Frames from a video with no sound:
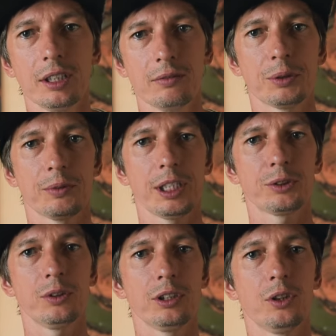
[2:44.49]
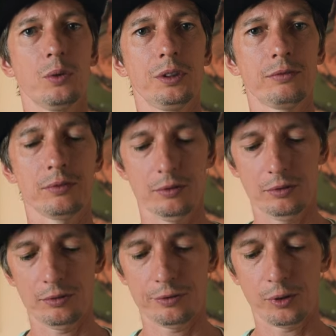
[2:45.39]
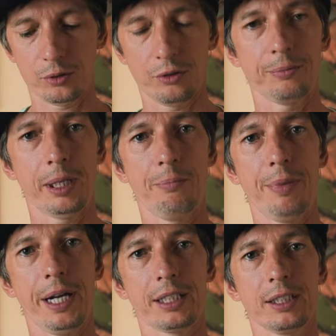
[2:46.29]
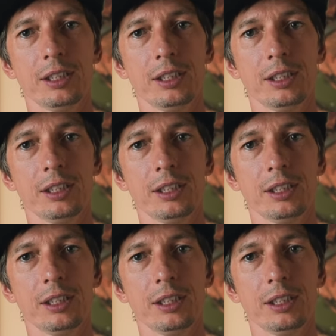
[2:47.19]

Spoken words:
which will actually go in front of my pack.